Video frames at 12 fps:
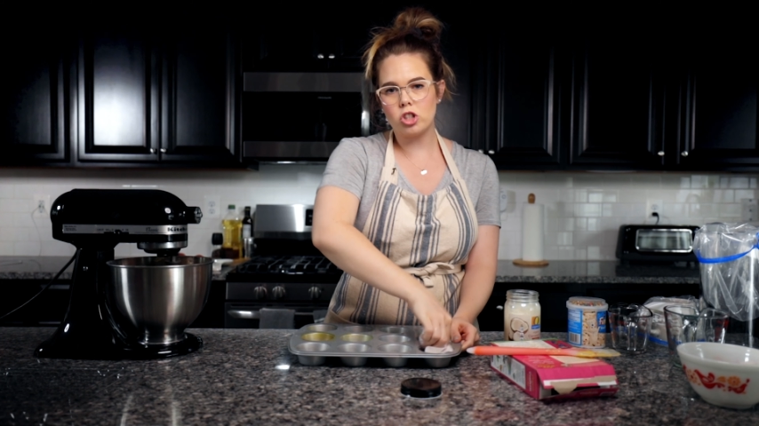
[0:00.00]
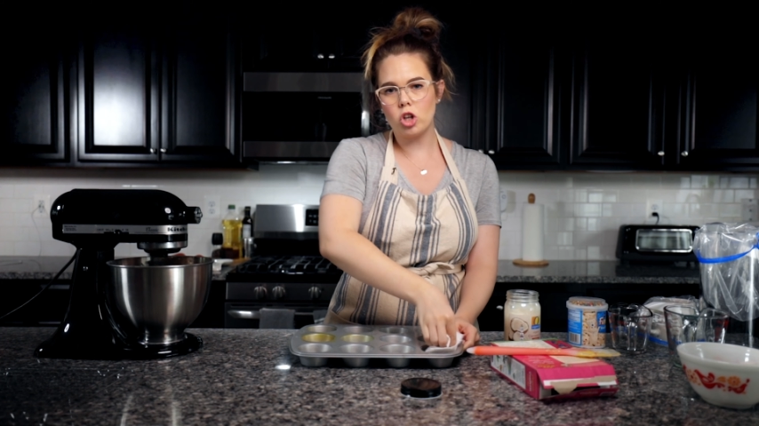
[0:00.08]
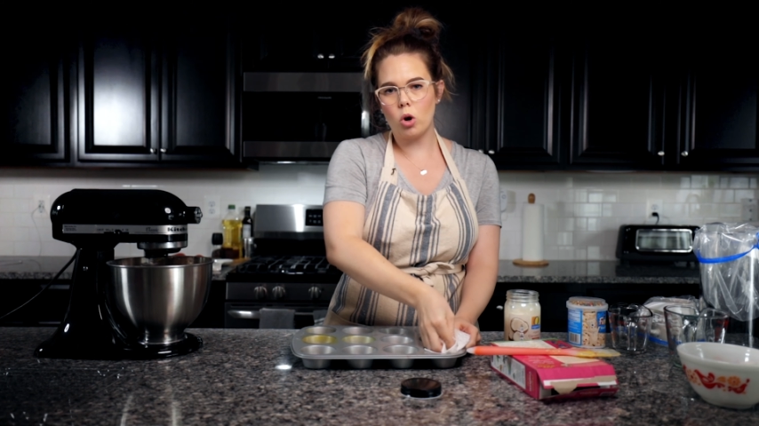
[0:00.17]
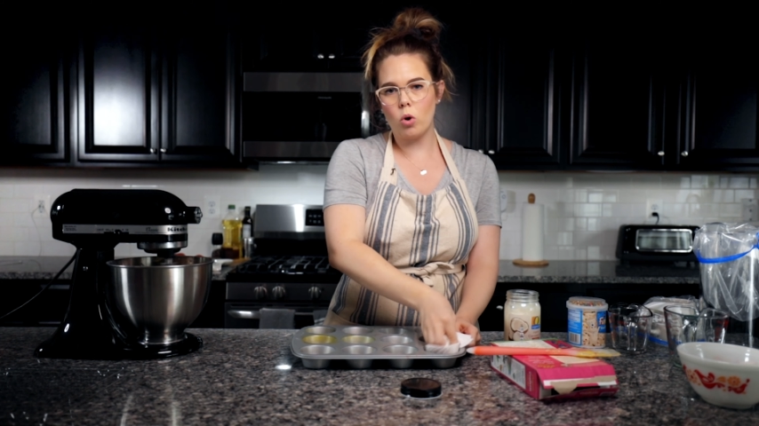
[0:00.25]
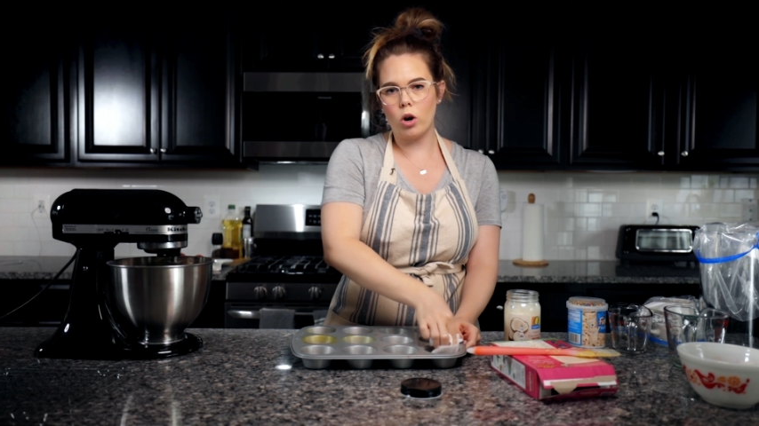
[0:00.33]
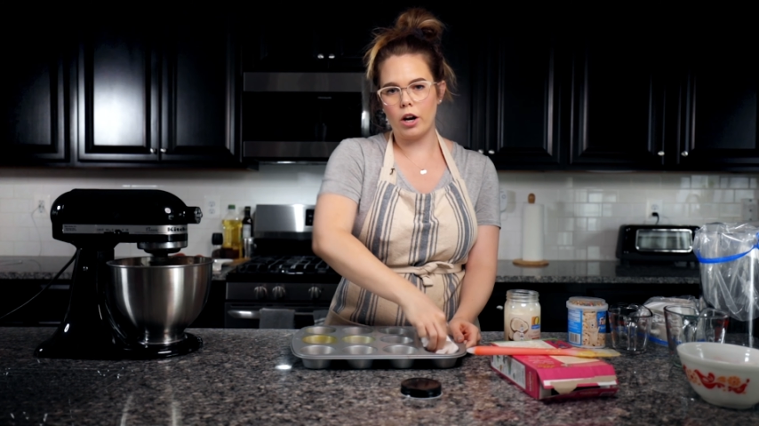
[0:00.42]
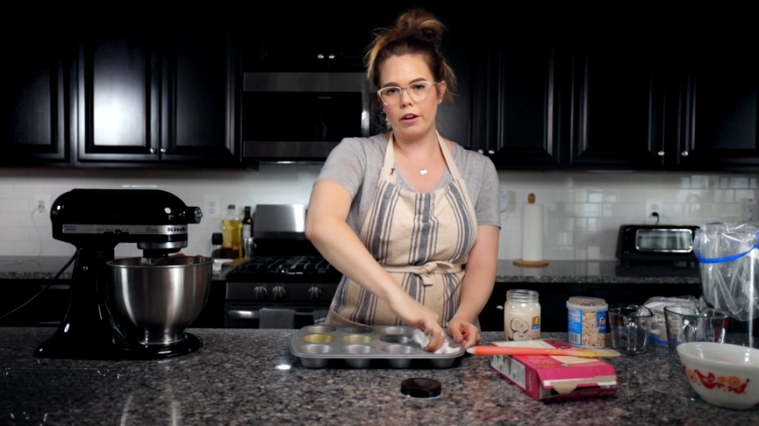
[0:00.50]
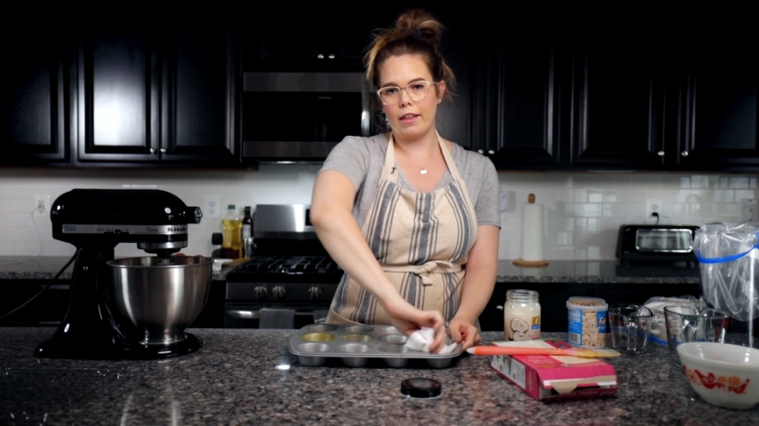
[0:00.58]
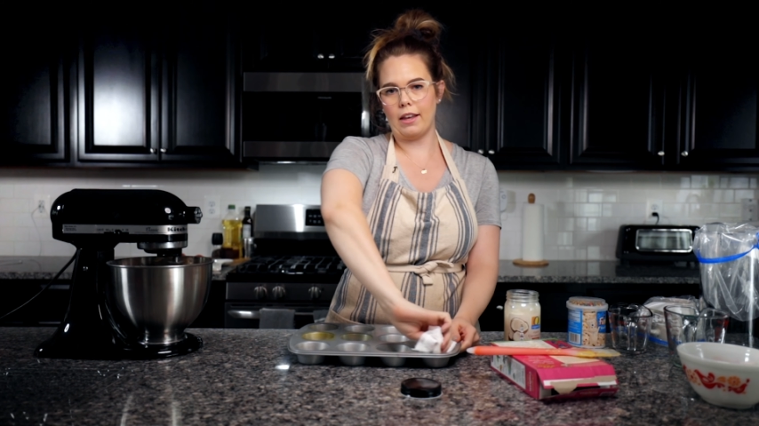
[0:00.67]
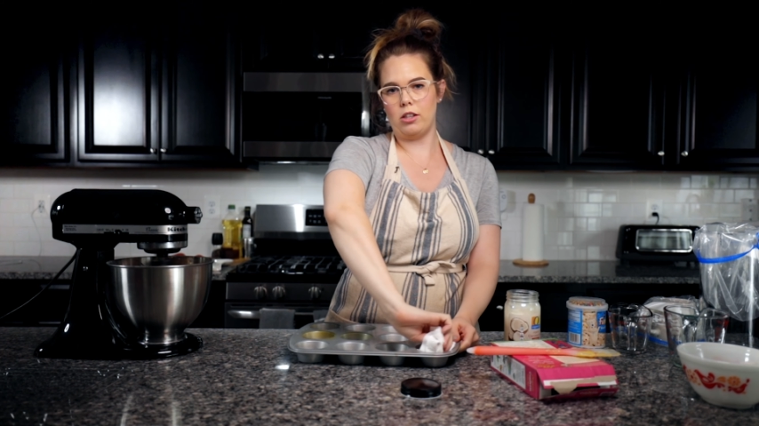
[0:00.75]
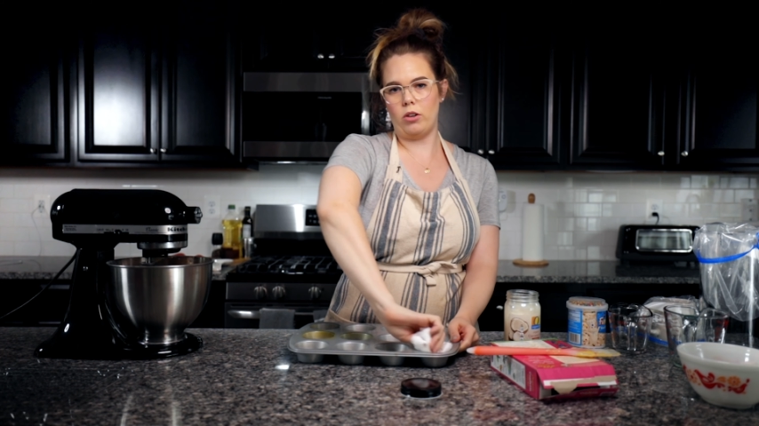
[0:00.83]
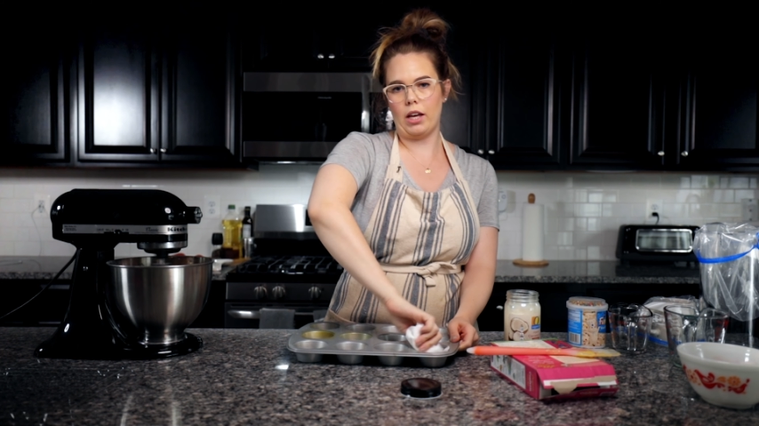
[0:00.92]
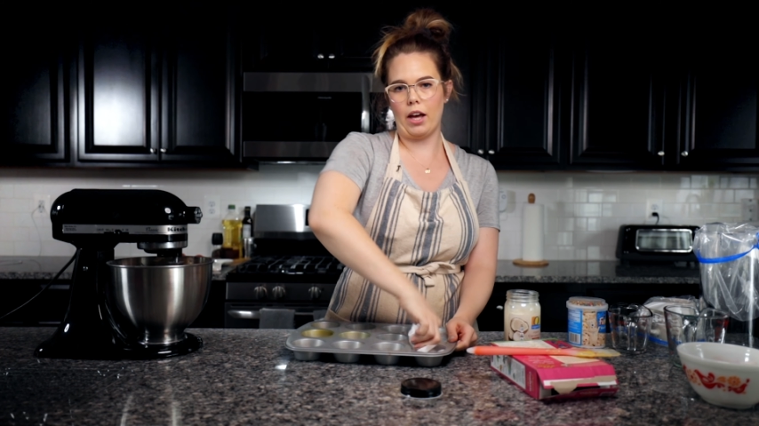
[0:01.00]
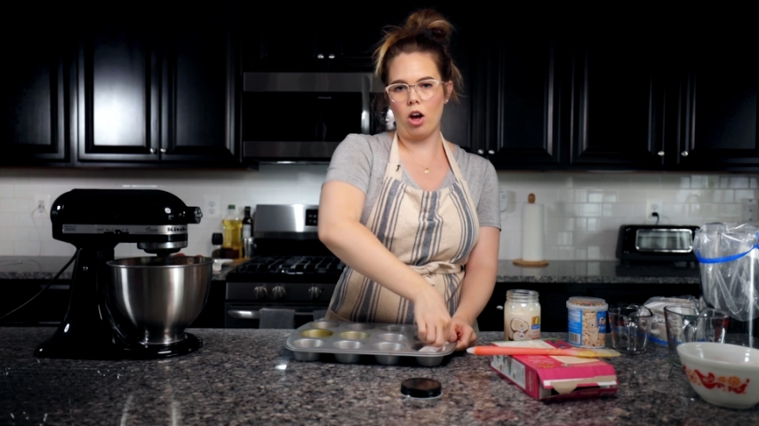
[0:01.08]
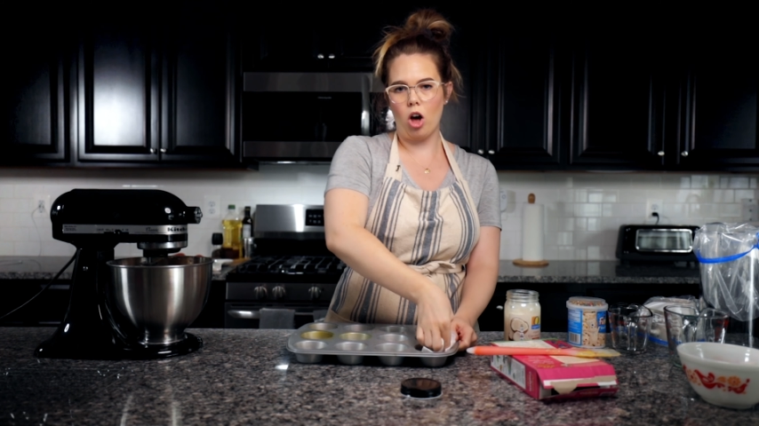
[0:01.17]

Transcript: sure that you get